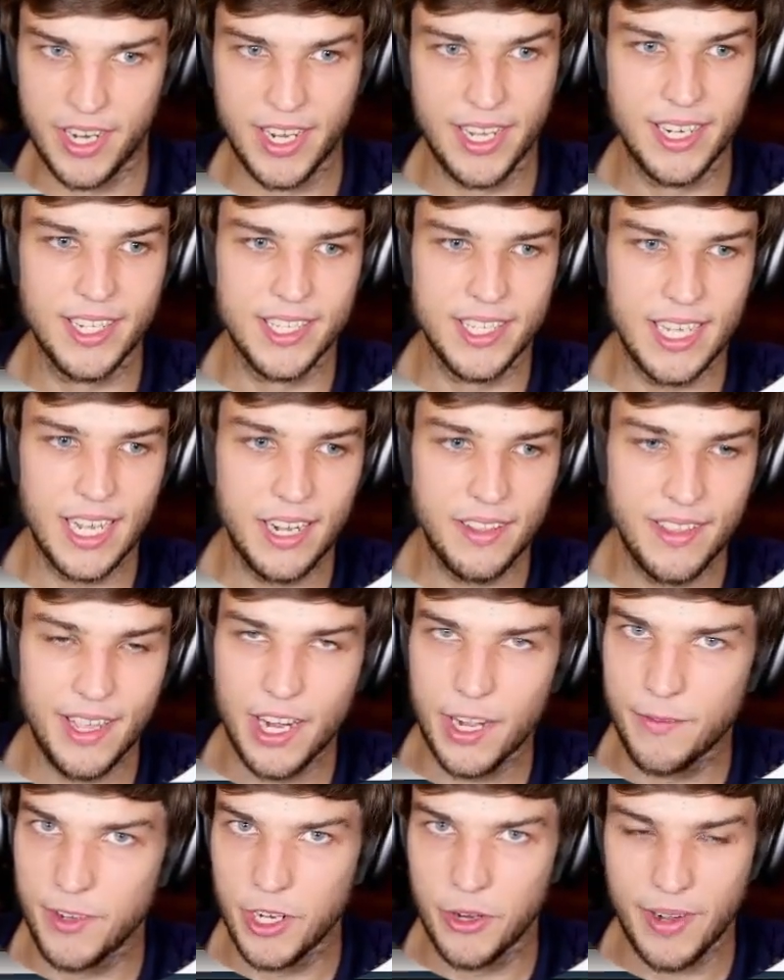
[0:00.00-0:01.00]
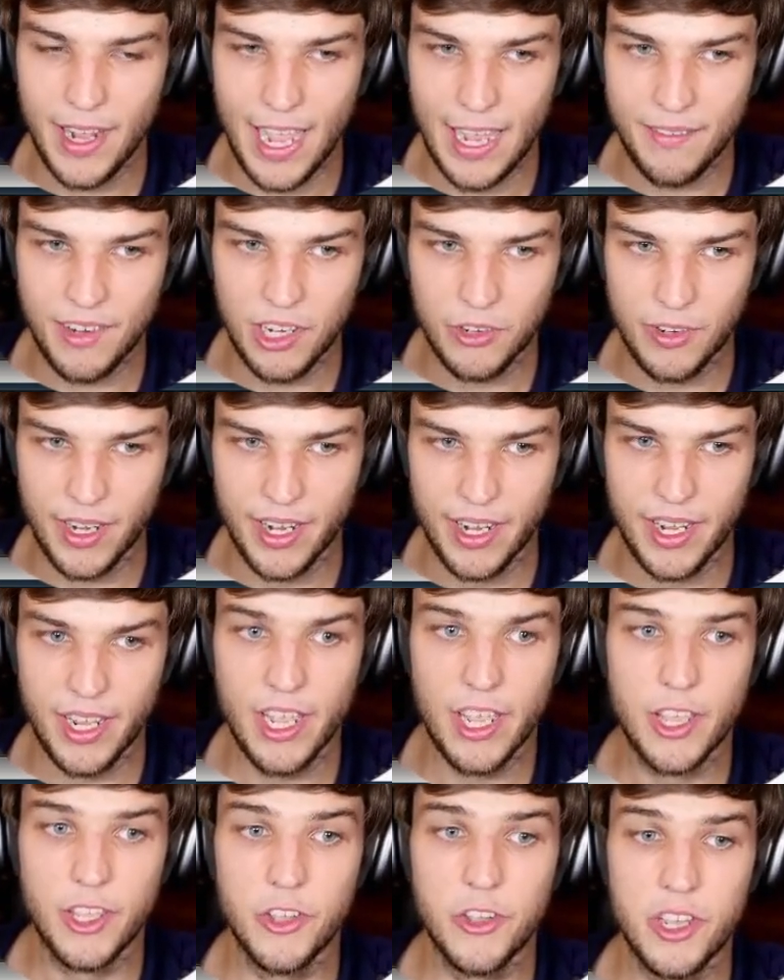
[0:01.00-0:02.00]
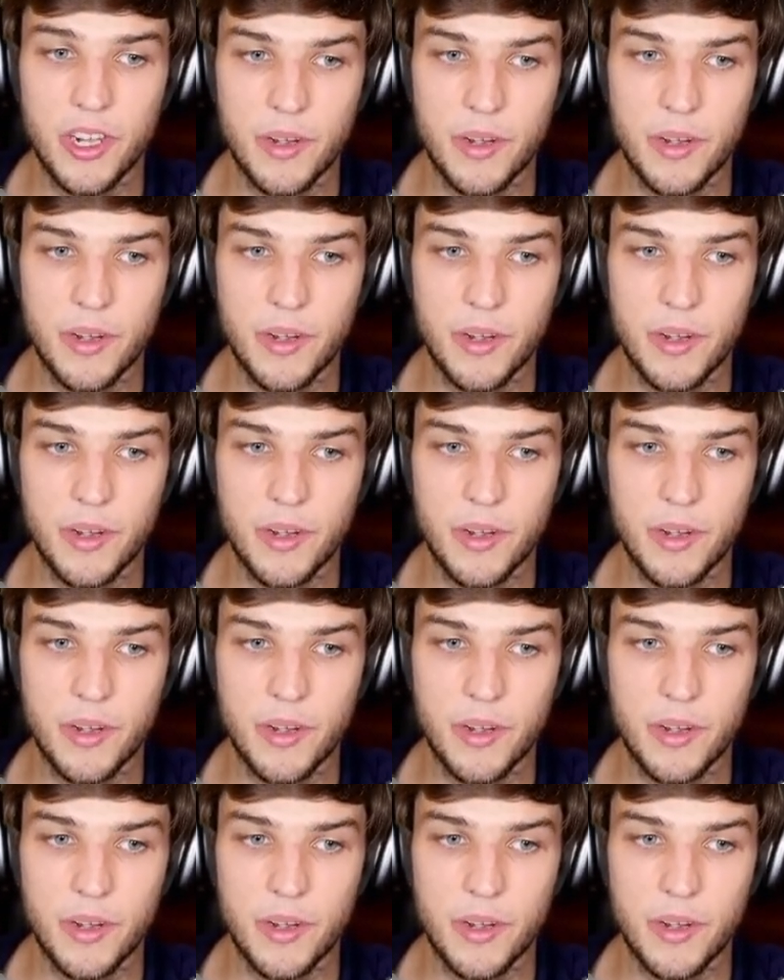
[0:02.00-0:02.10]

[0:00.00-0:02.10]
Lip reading: And inside of there, if you don't have it already, you can